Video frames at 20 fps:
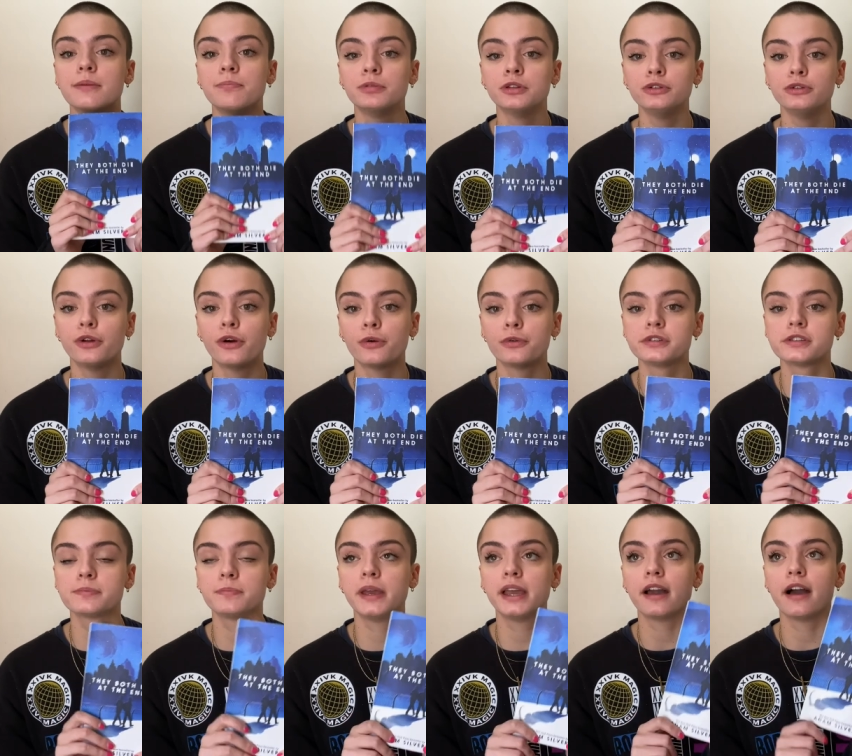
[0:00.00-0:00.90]

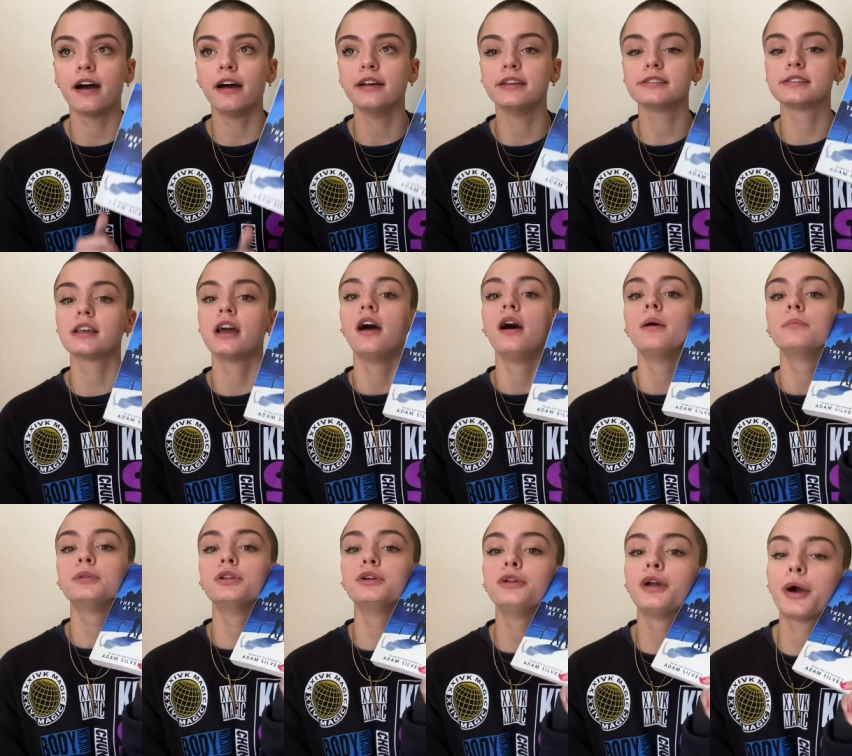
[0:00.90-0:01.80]
Plutos because
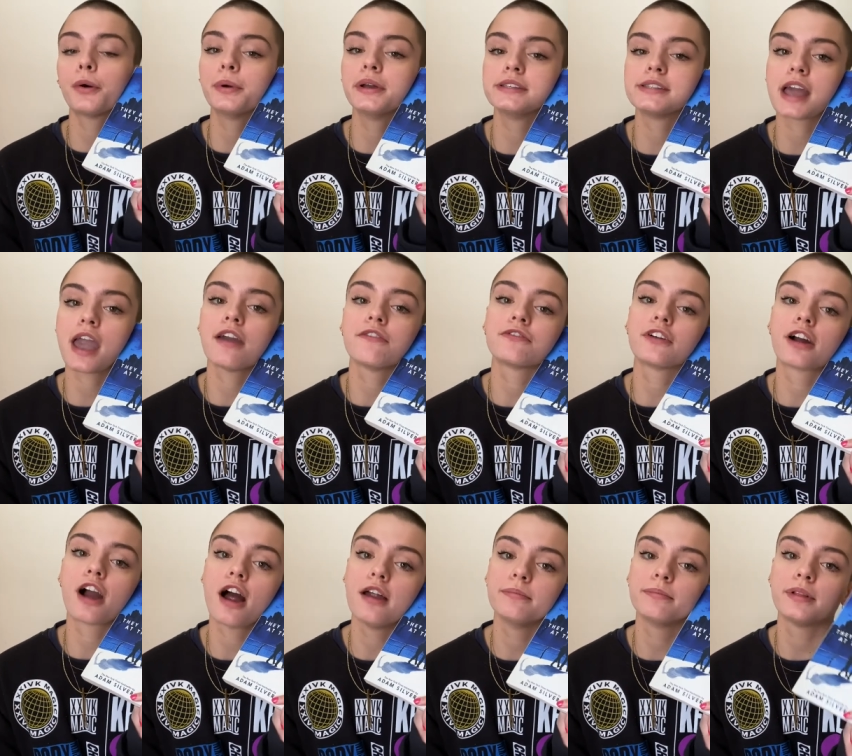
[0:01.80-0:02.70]
Pluto is a
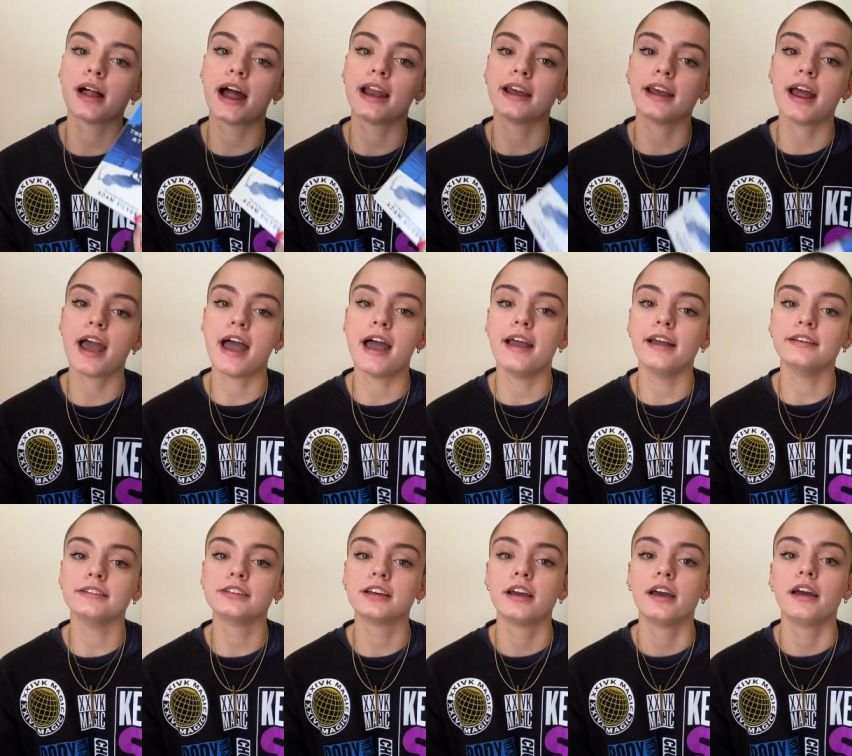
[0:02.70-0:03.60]
forgotten planet
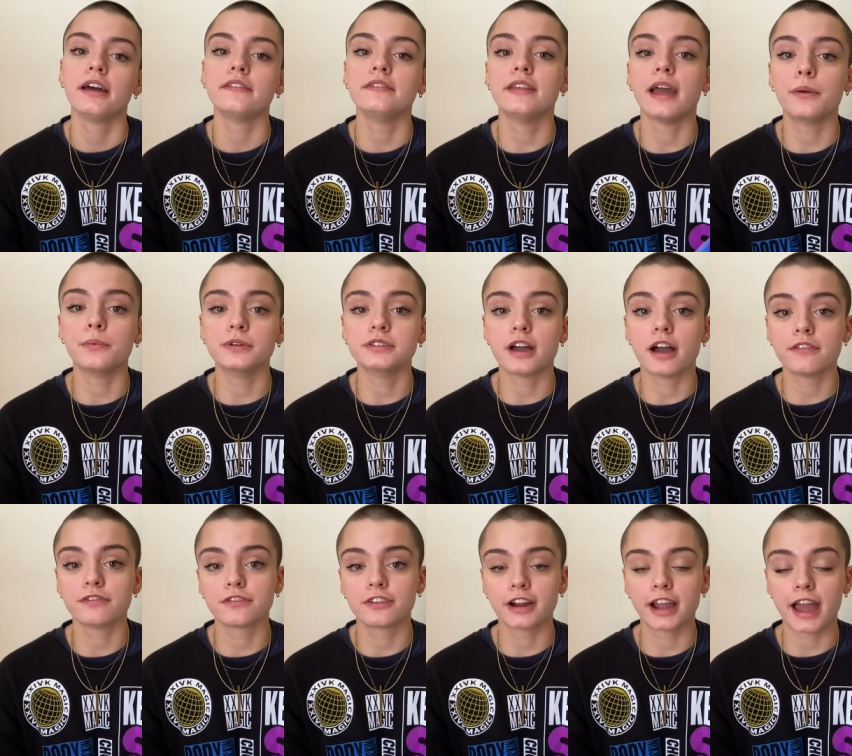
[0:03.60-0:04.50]
and they will
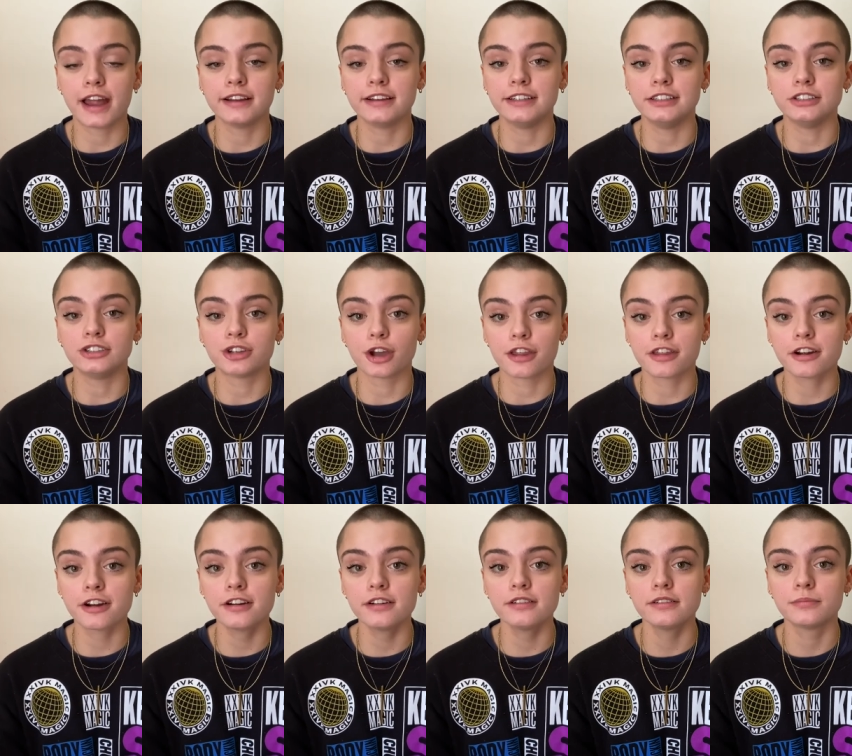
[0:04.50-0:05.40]
not forget each
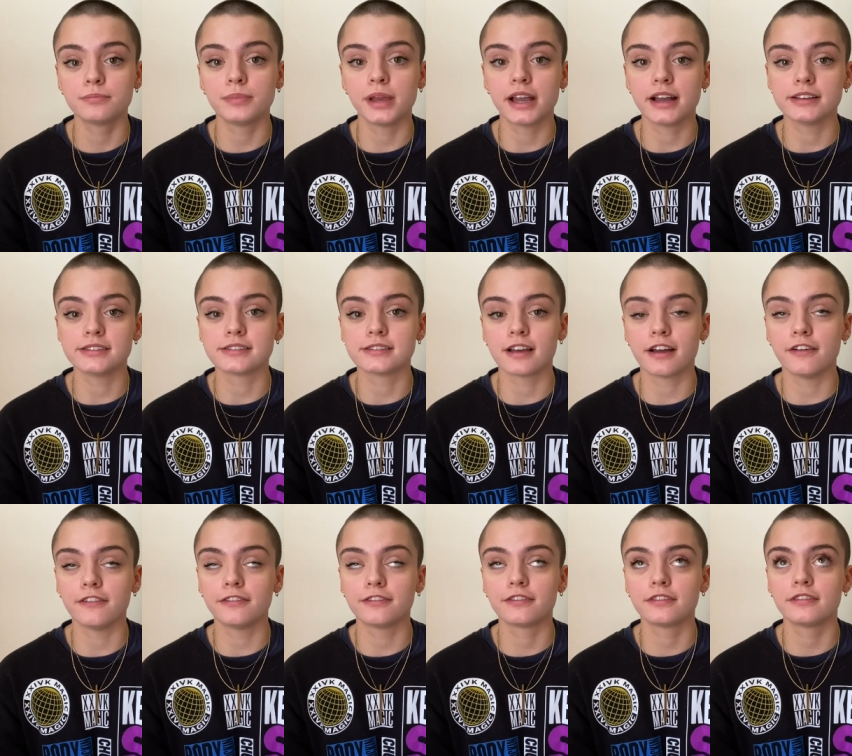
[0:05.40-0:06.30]
other because
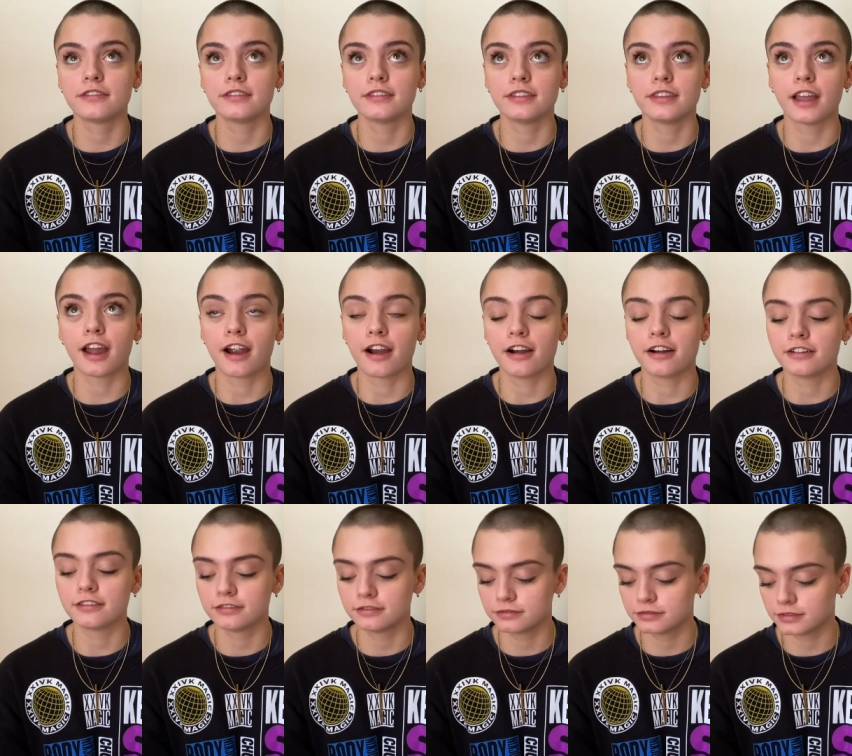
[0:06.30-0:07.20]
of their
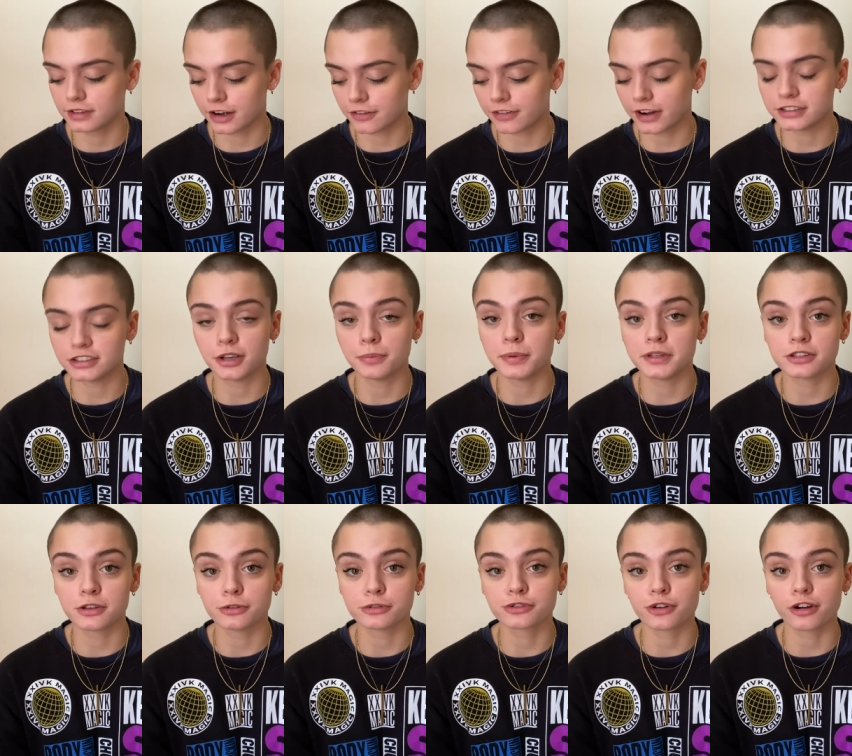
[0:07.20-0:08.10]
their friendship is
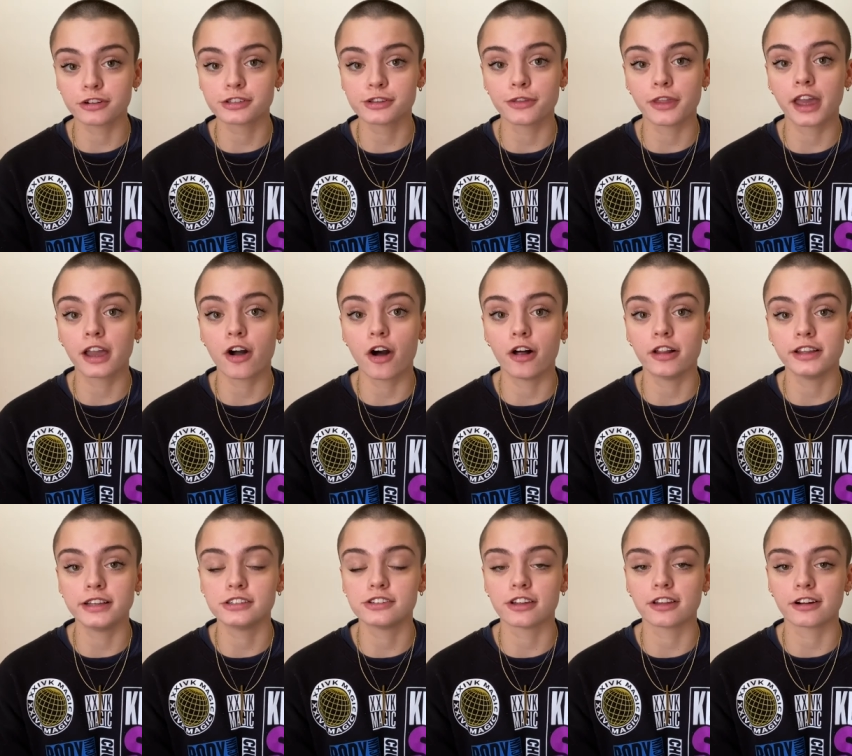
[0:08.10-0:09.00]
so strong, so they call
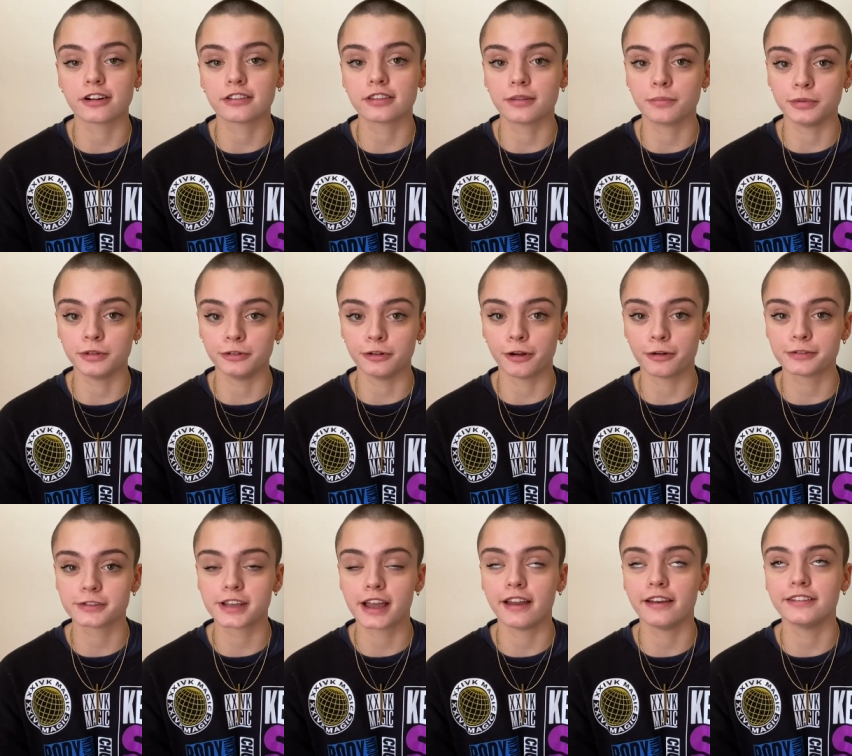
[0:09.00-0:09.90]
each other the
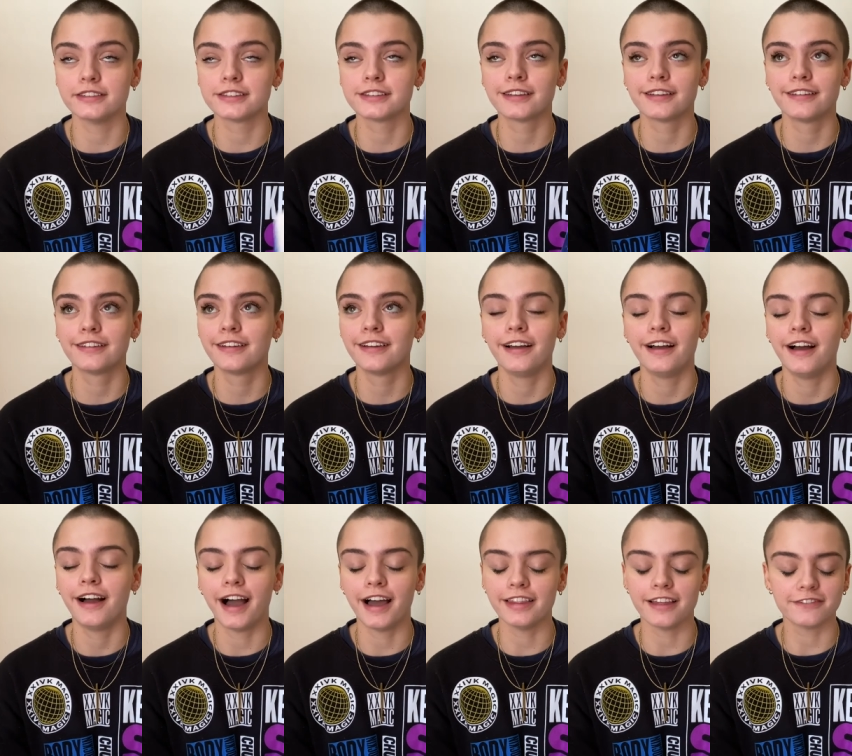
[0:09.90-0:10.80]
Plutos, and it's,
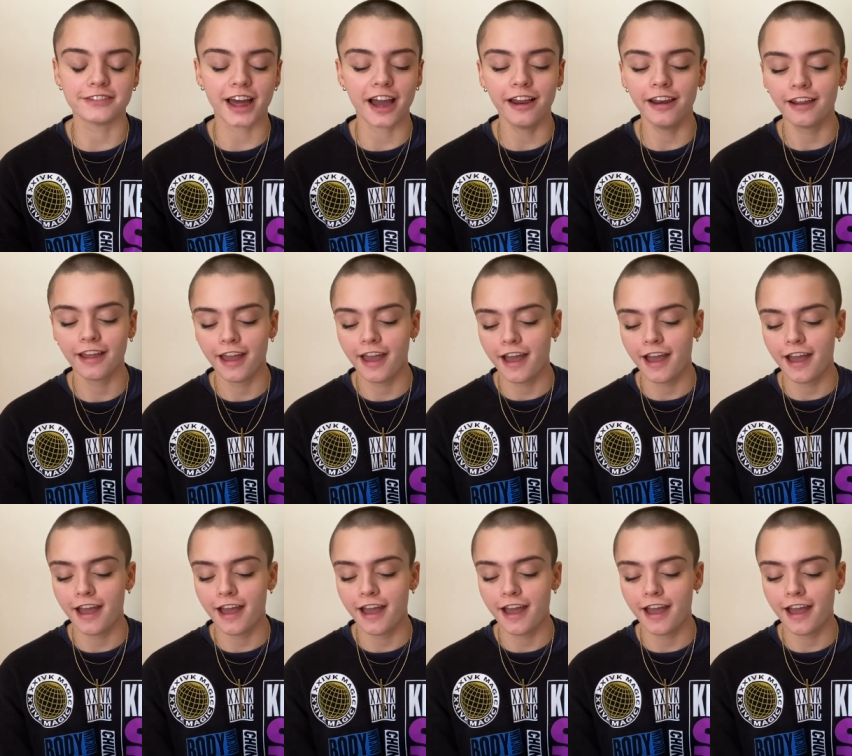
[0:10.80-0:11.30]
I love that.